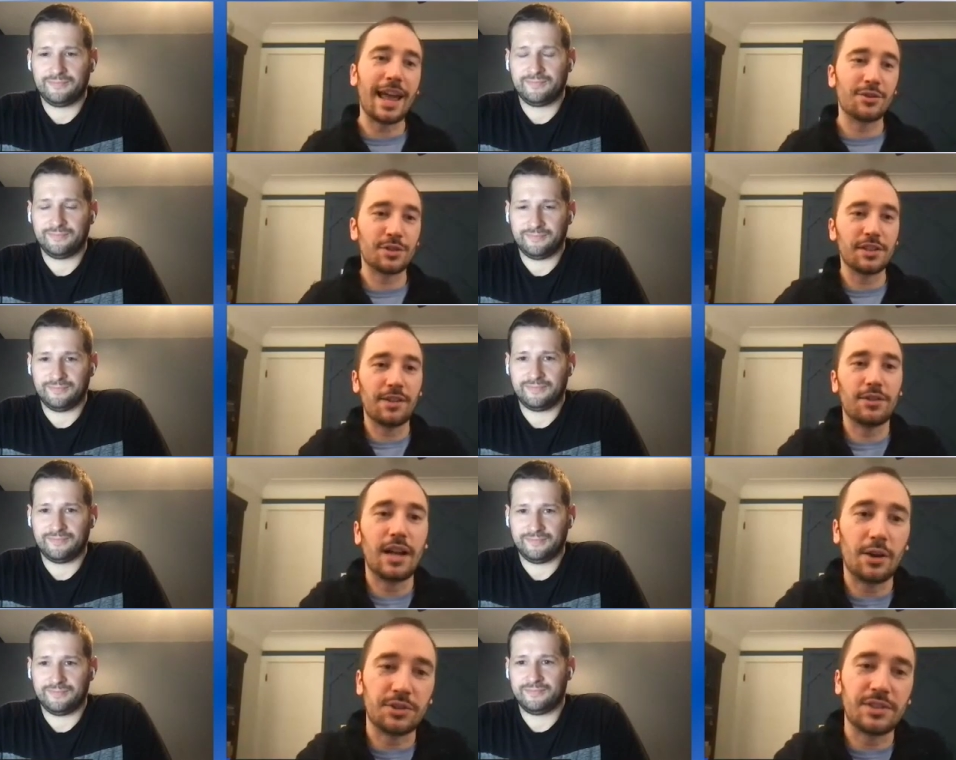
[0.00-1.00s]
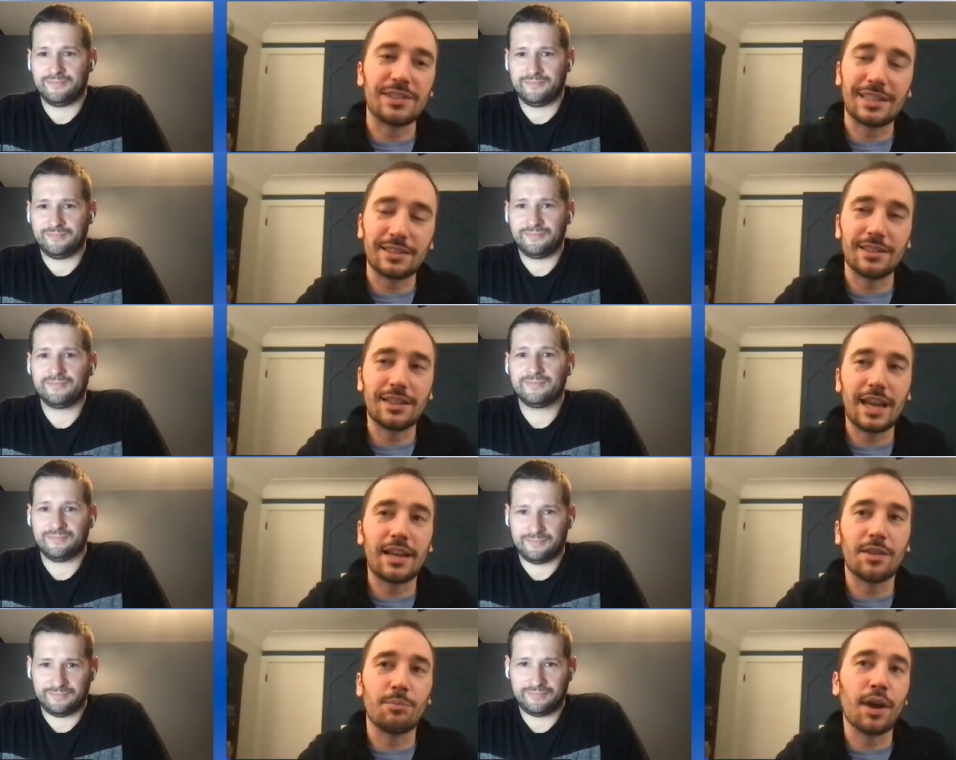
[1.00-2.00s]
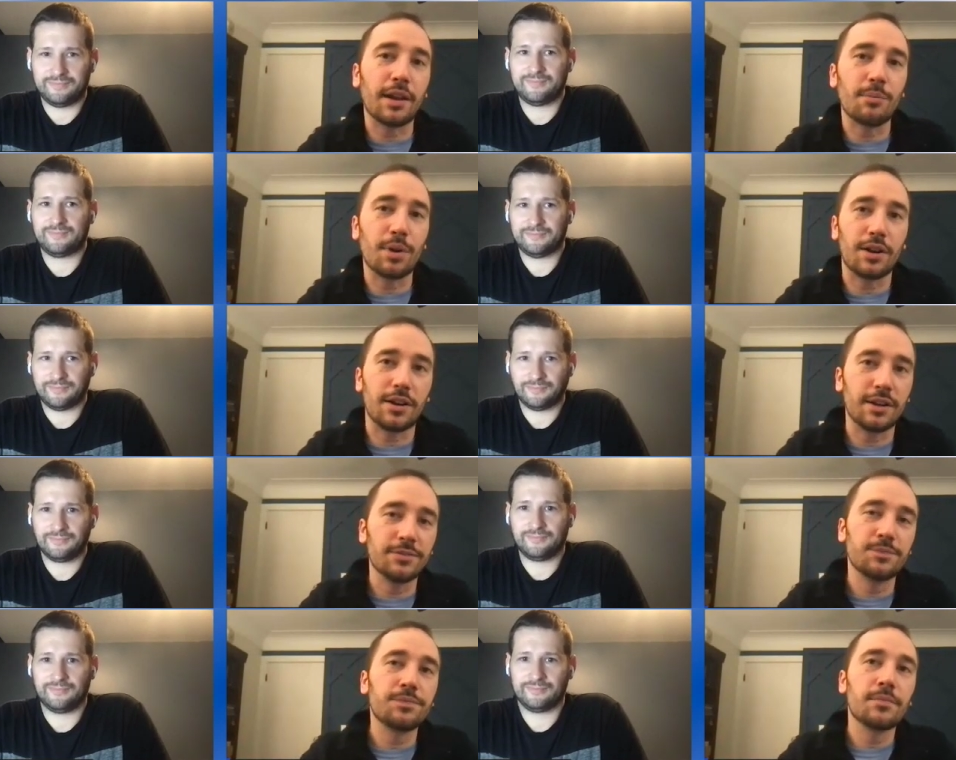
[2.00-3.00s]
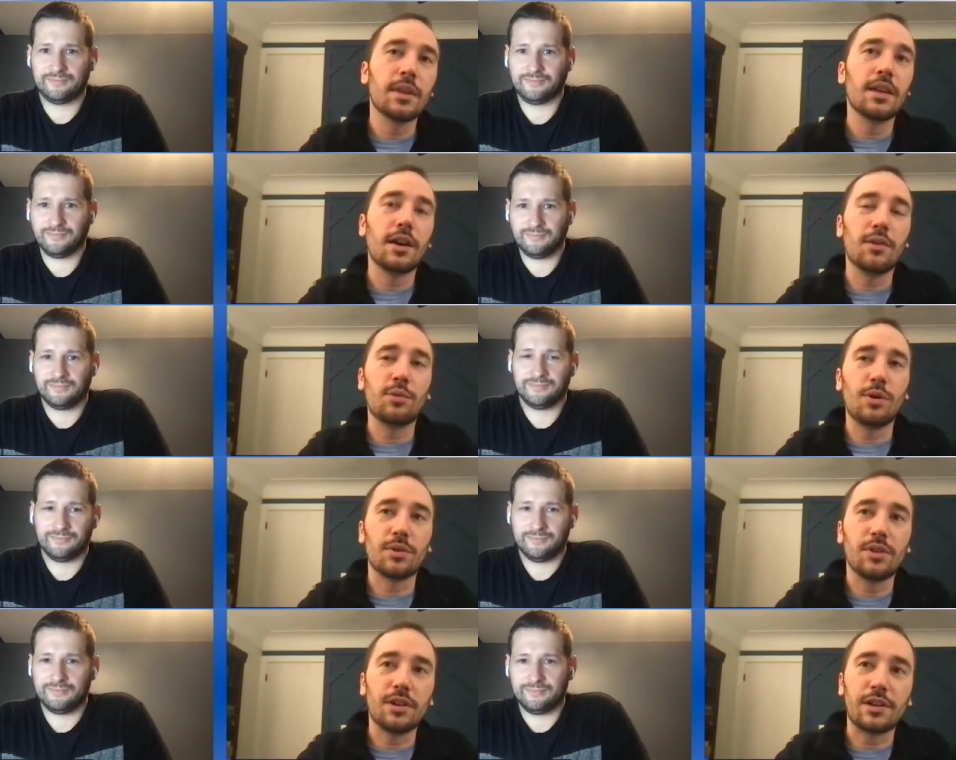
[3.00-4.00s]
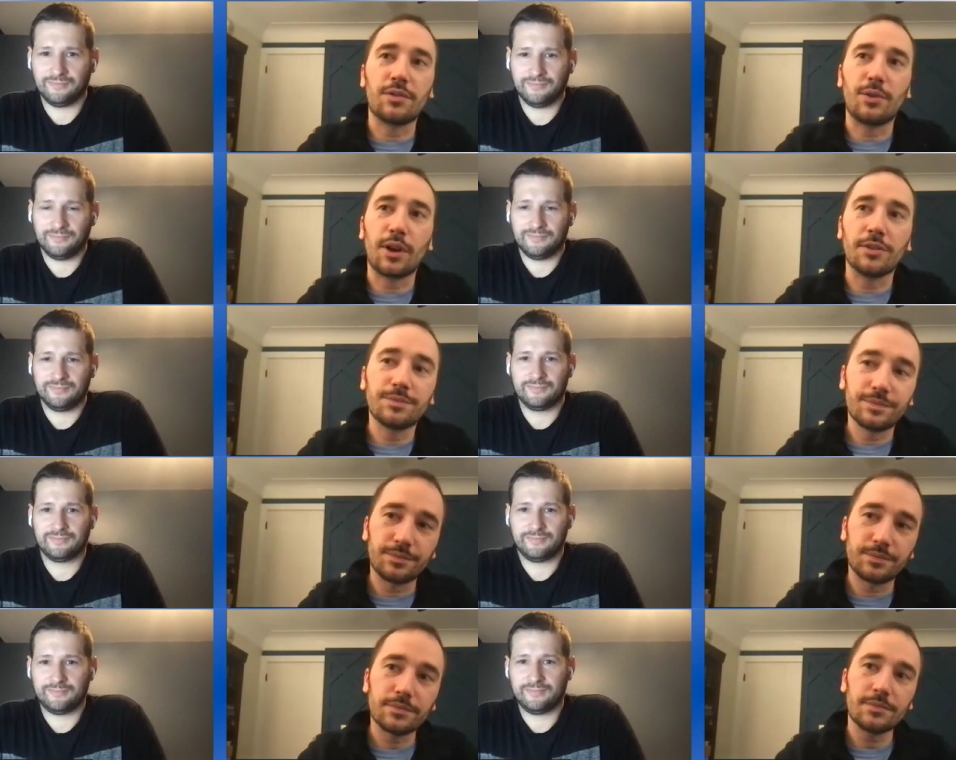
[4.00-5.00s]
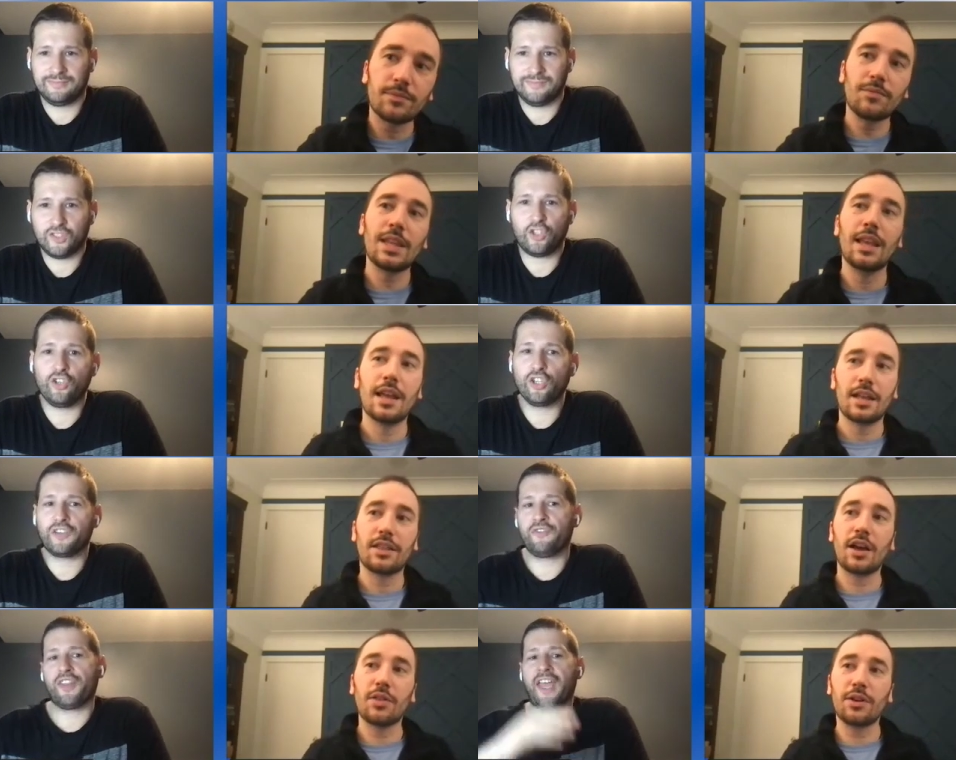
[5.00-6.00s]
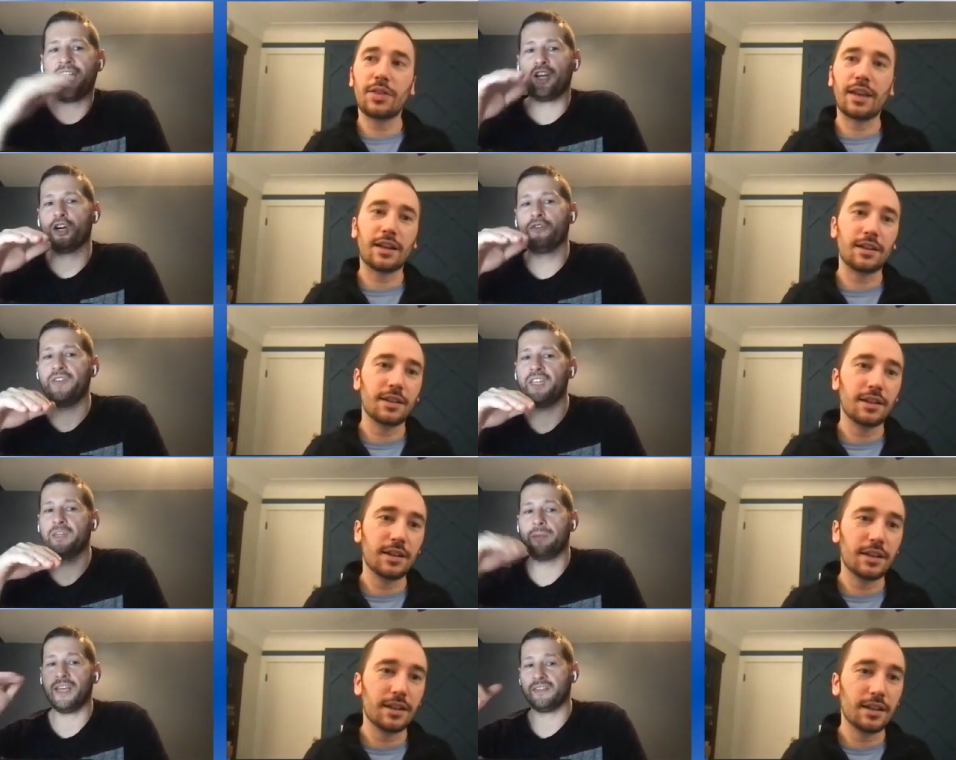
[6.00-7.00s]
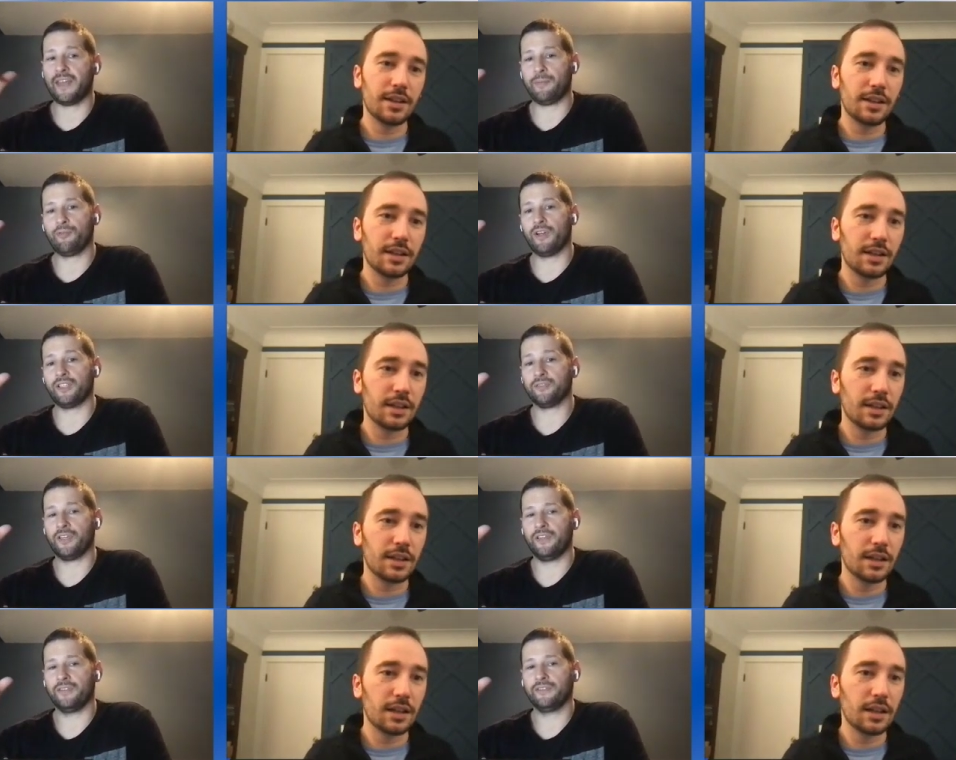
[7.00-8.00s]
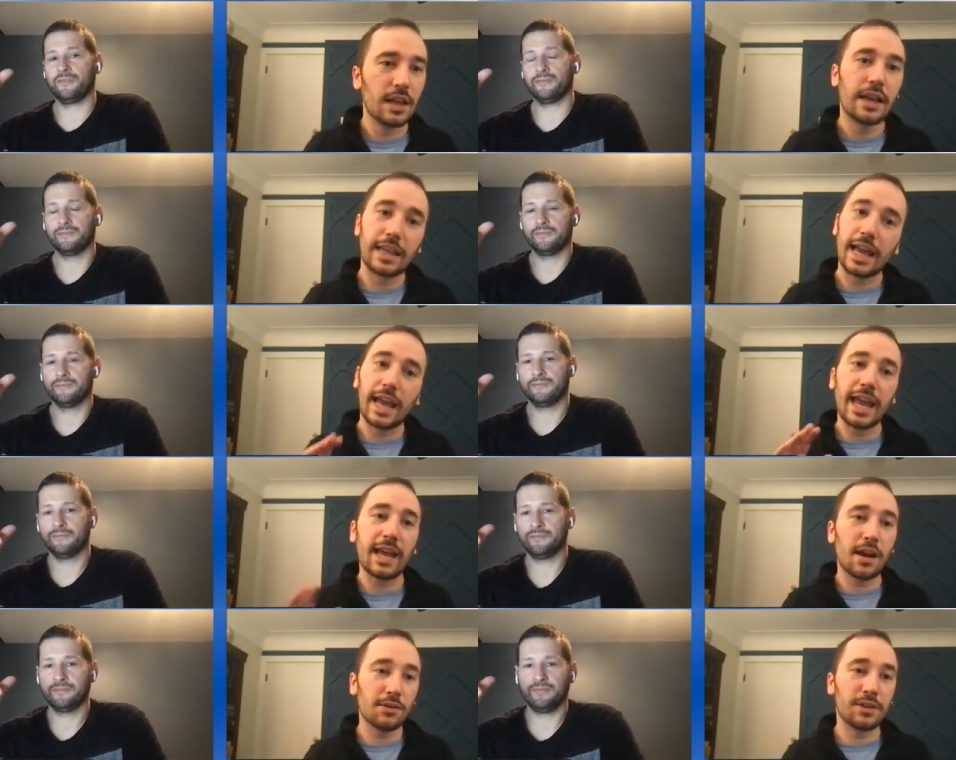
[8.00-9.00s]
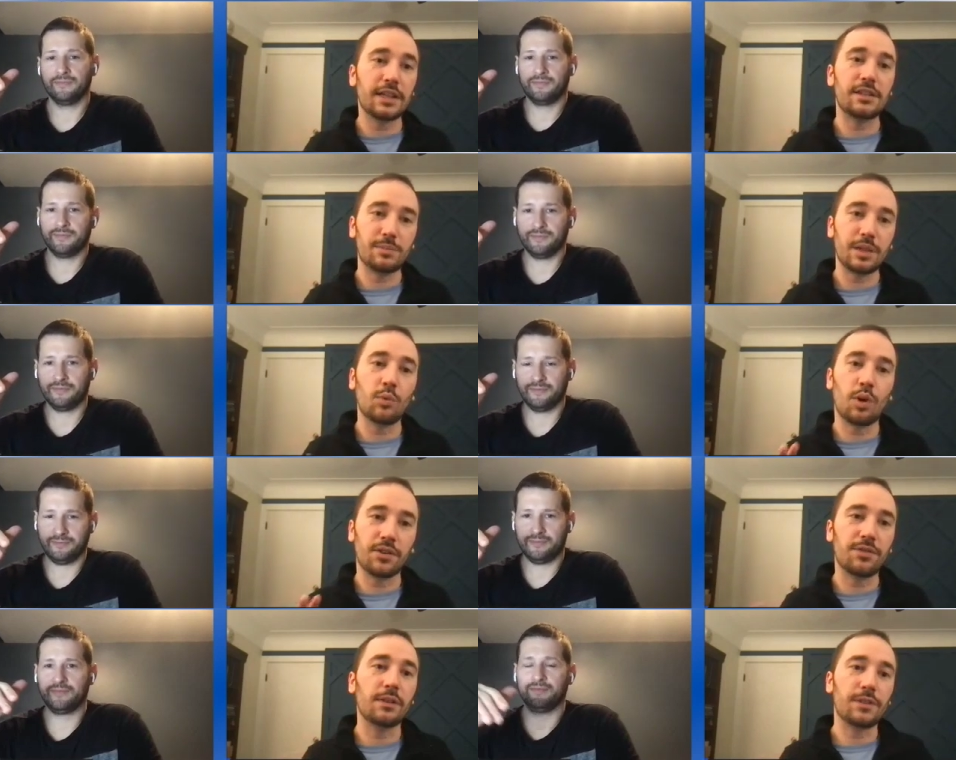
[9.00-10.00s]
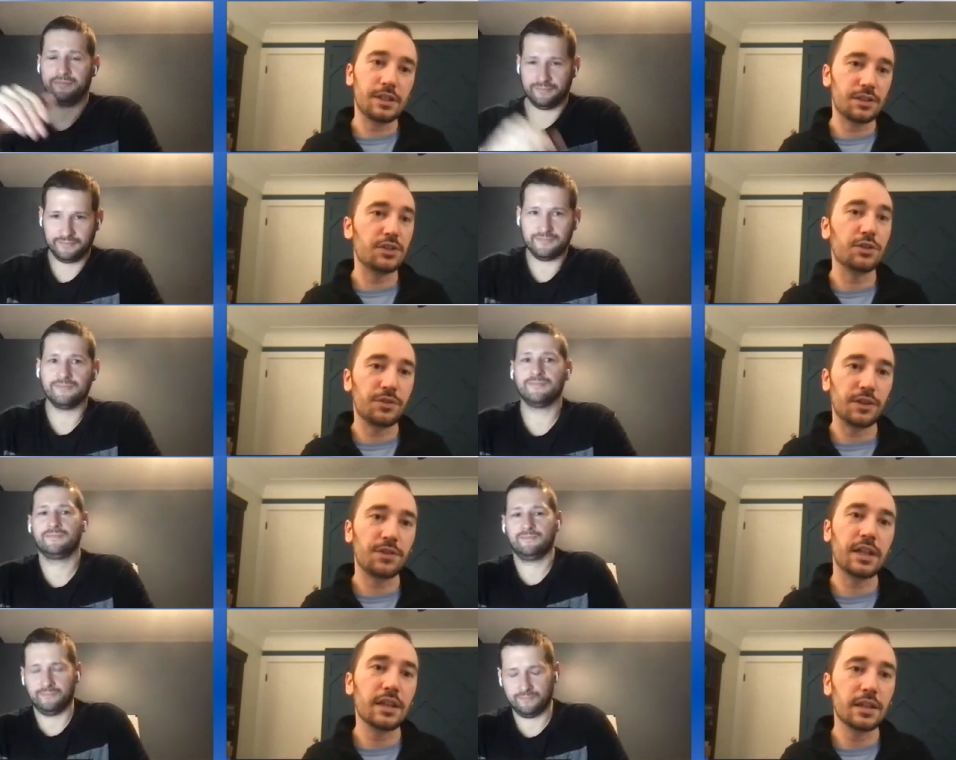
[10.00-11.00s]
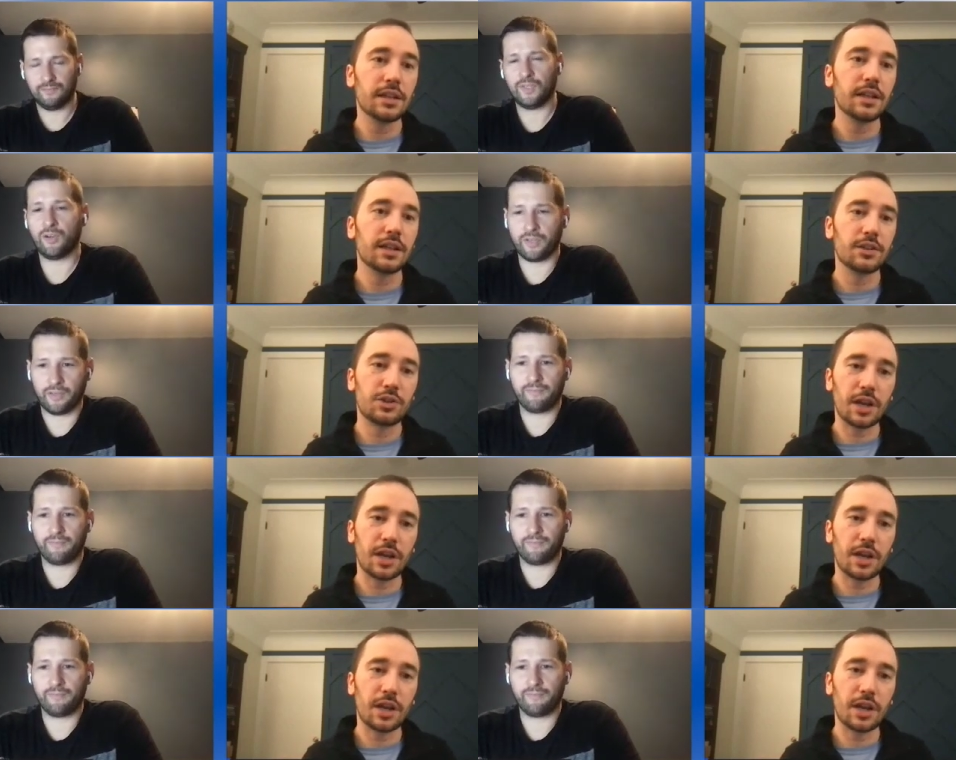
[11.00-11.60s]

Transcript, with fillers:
Speaker 1: entry level houses is kind of the bread and butter of what we're looking for. So you're looking
Speaker 2: for the ARV to be at that price, right?
Speaker 1: Yeah, ARV to be 150 to 250 okay.